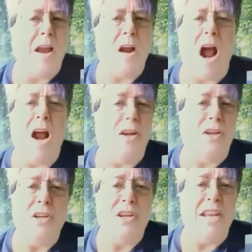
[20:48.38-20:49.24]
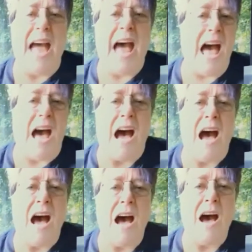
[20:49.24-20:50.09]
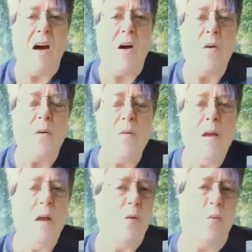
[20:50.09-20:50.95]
Where are you now